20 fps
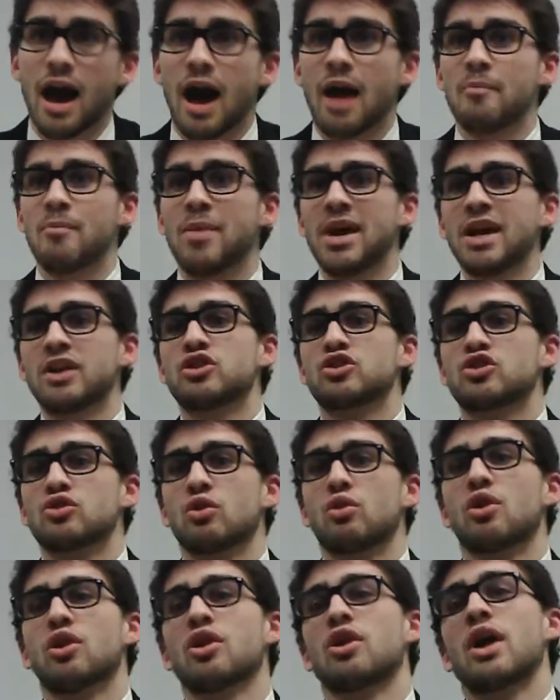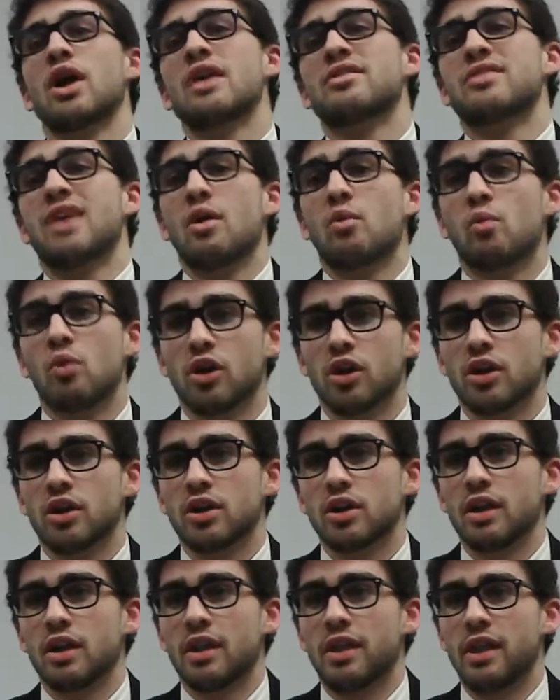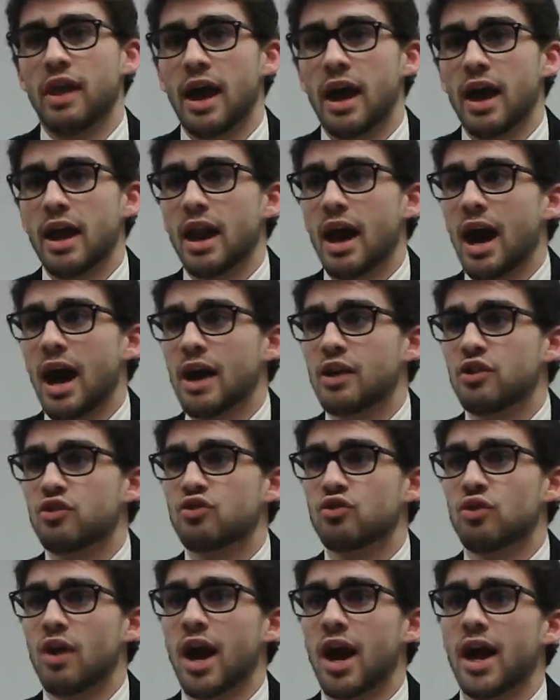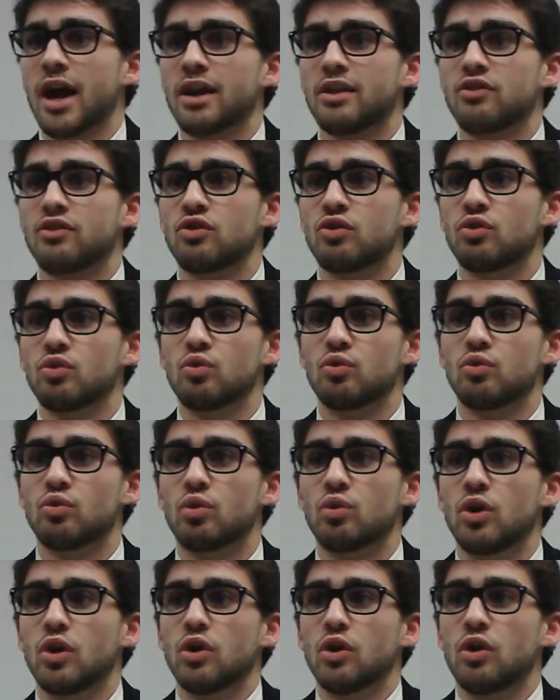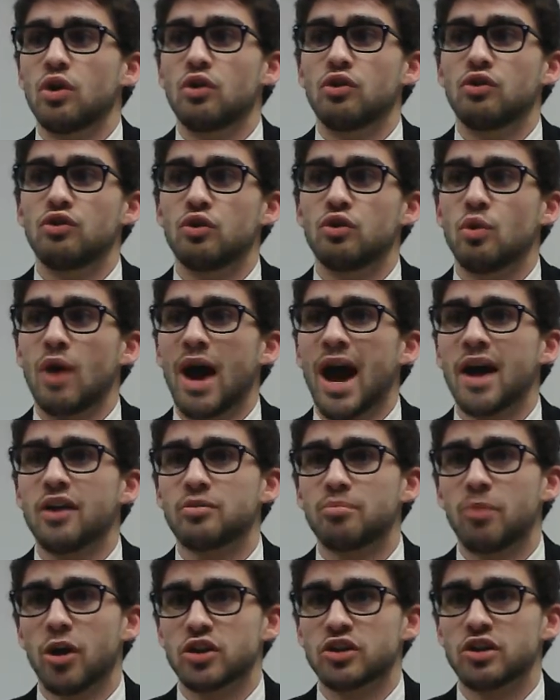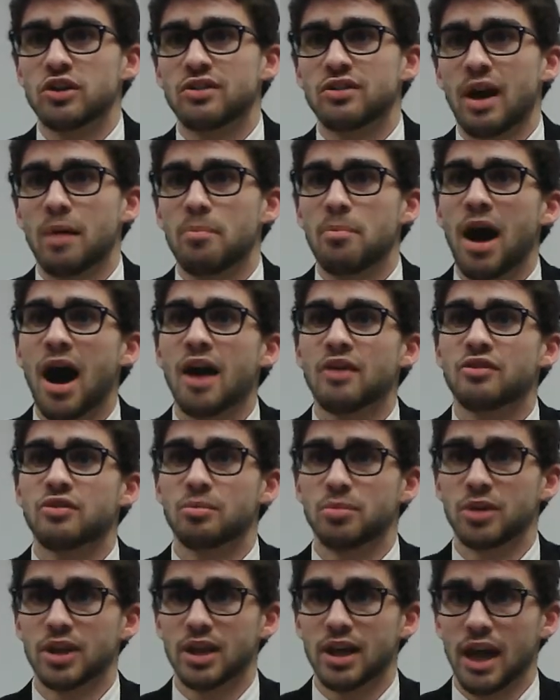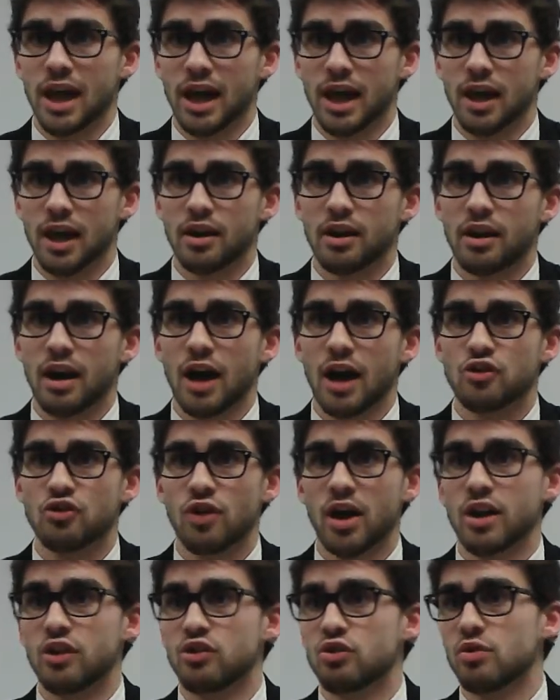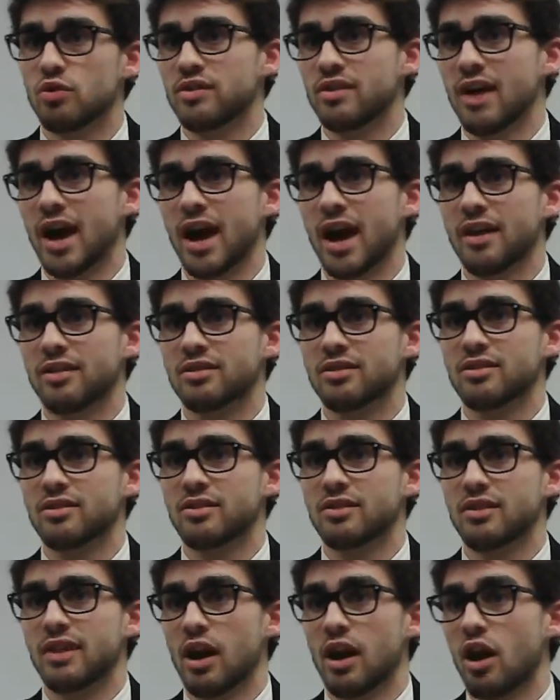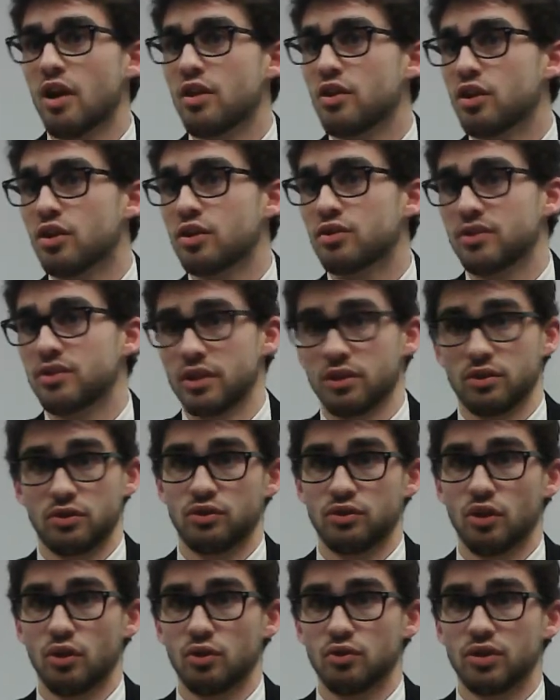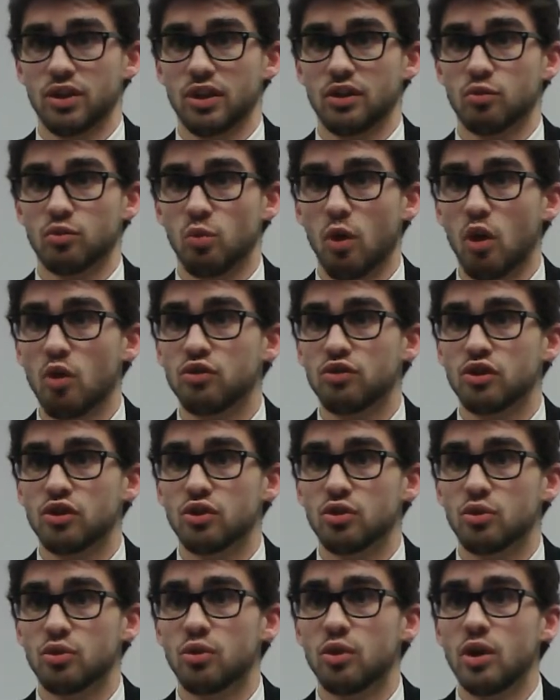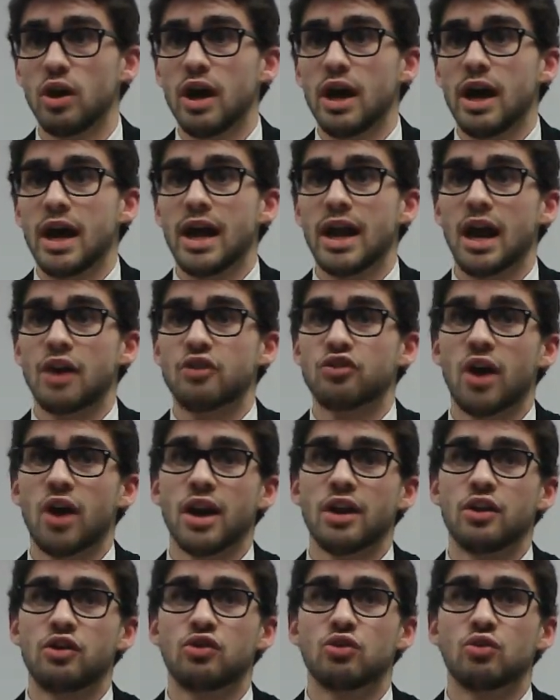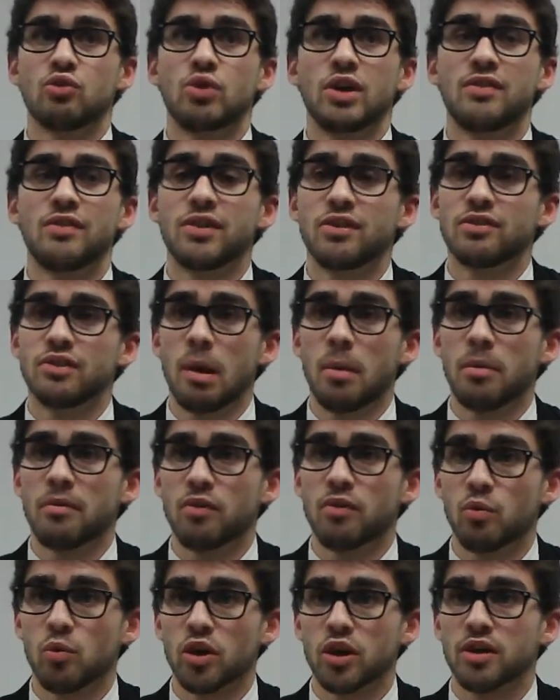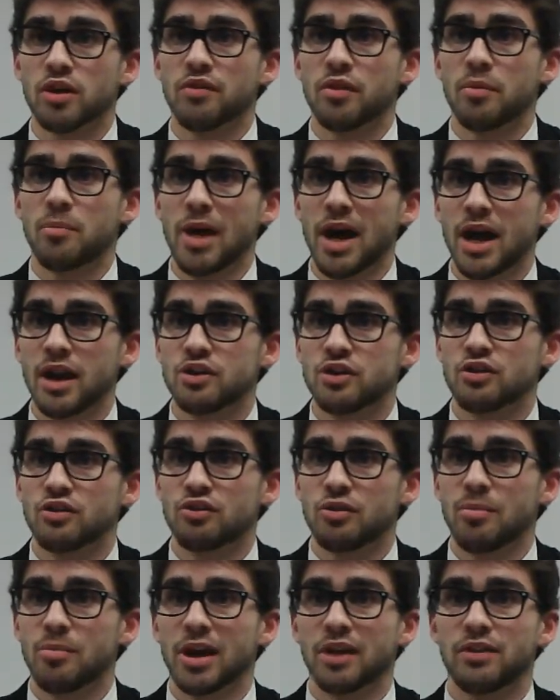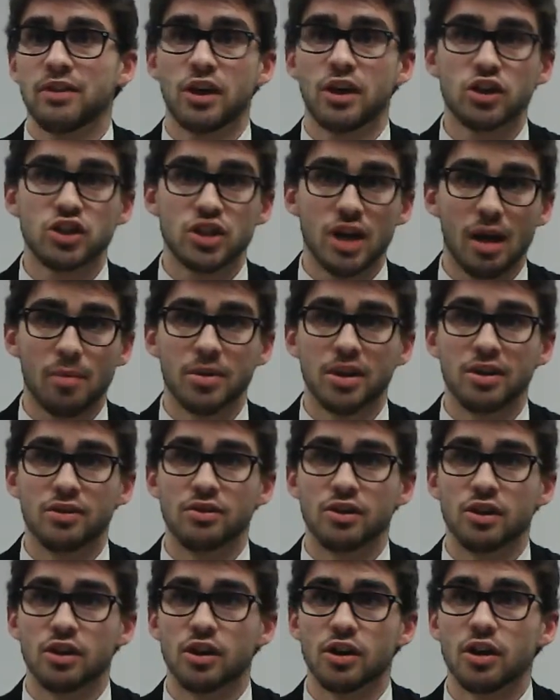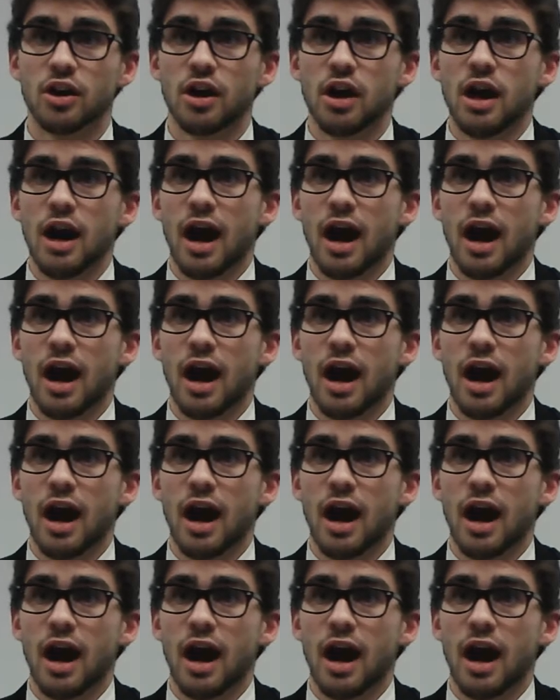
I make sure as I work that I try to do as much as I possibly can. I try to do the tasks that other sales associates won't do, and I try to do even some of the work of the managers to make their job easier.